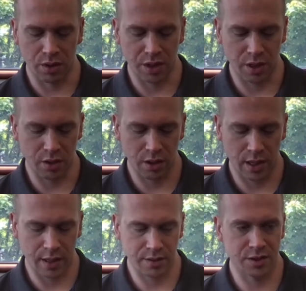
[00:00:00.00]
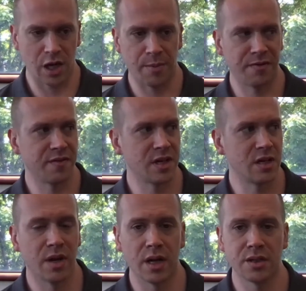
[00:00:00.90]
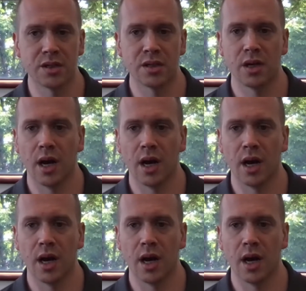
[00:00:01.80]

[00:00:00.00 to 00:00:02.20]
here at the top of 15 minutes.